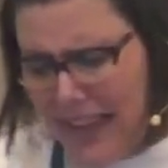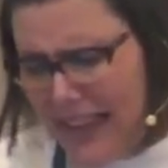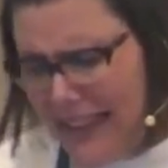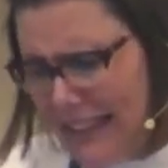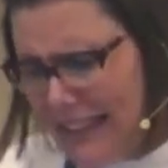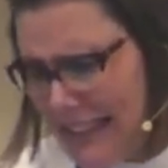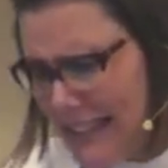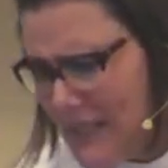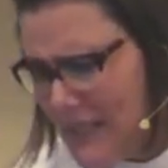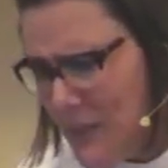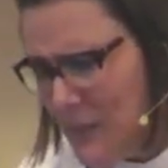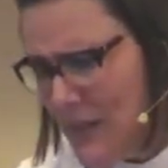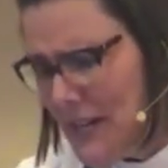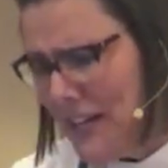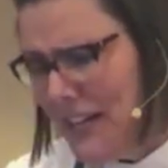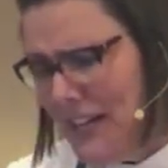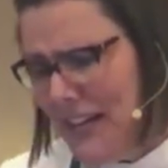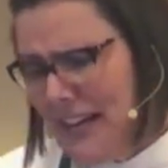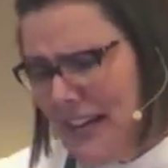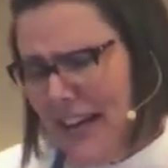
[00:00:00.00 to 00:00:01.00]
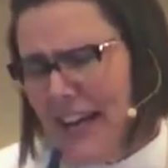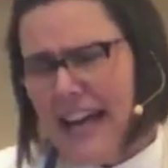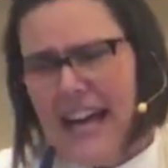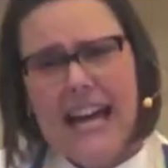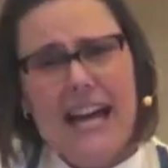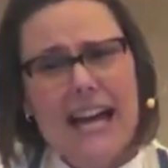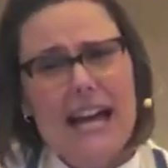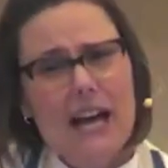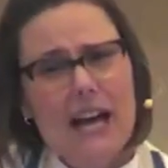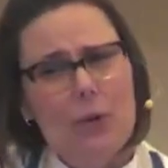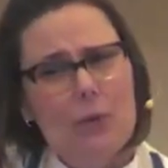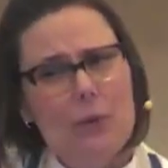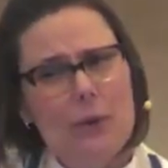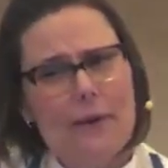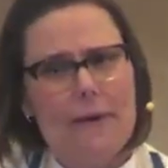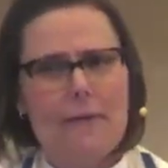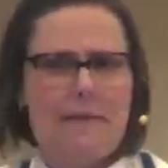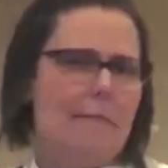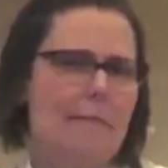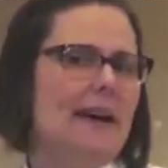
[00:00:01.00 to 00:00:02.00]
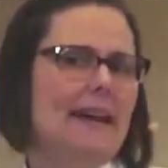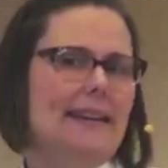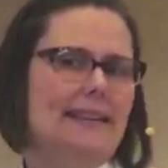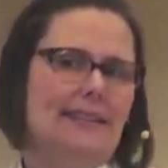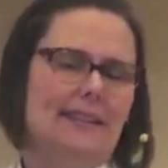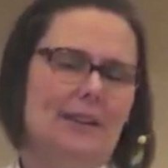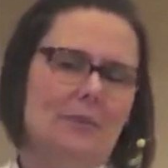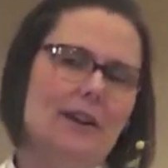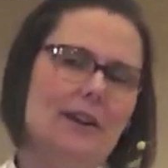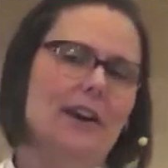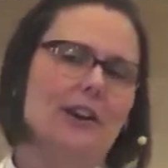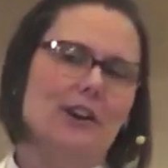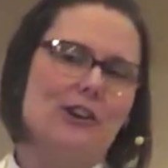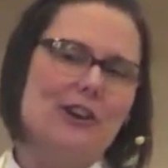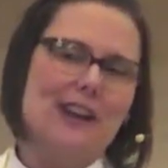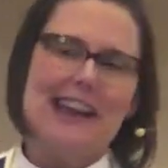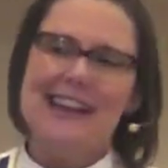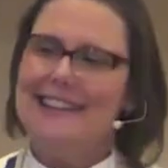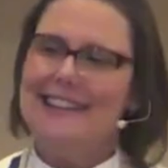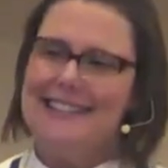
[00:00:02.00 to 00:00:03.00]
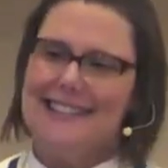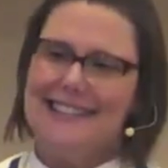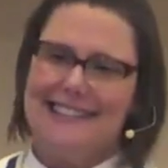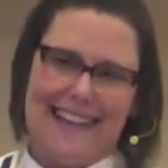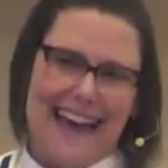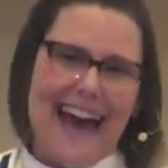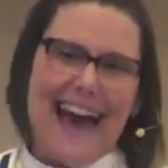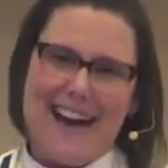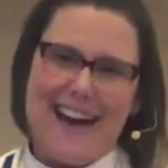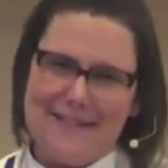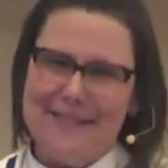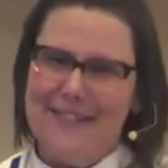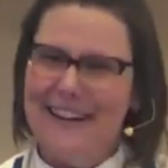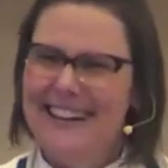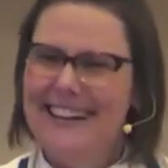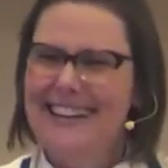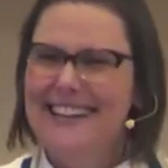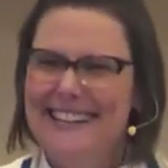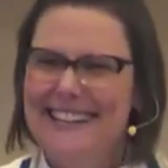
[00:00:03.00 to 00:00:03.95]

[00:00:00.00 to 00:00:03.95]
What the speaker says: I think this week, we are reminded that we are created to laugh.